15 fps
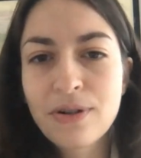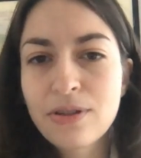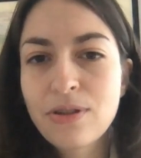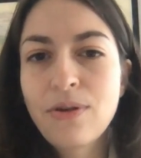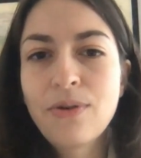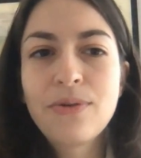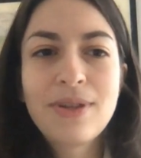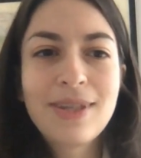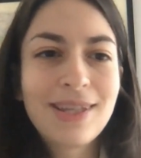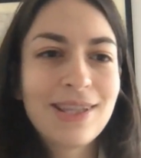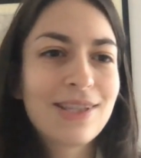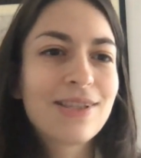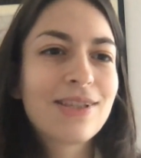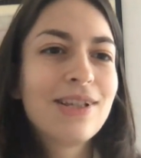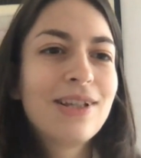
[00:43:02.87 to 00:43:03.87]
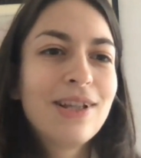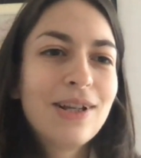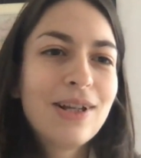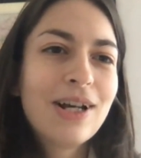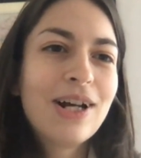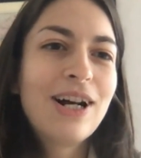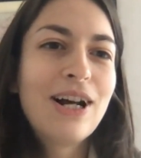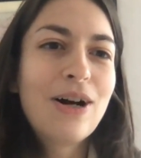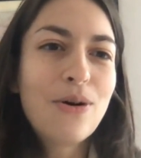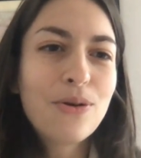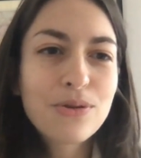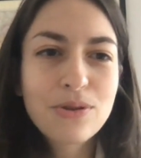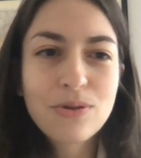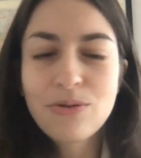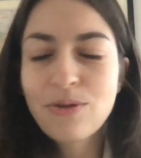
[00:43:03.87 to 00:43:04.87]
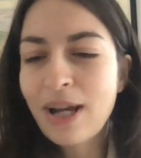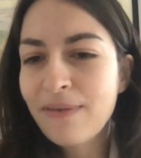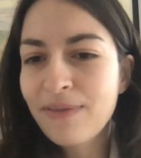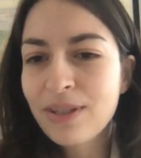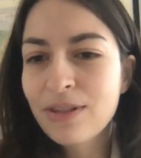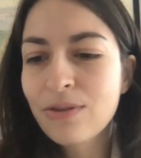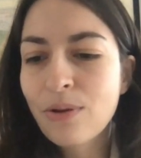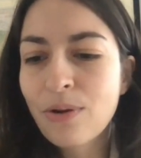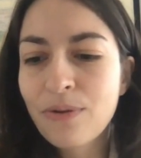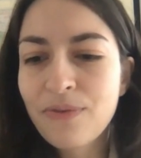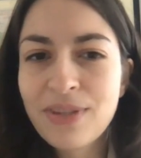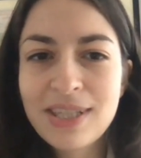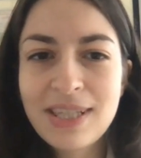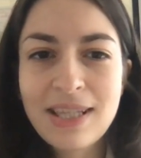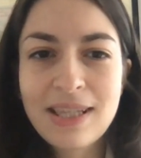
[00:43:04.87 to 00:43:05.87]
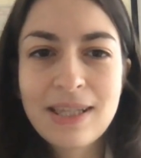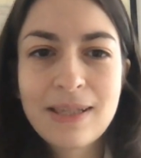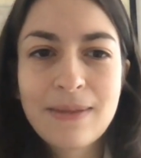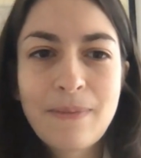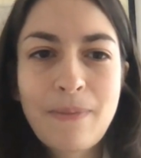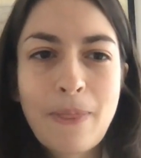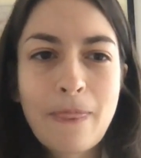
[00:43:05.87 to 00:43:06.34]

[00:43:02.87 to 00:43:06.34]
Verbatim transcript: So it's uh, also driving store visits.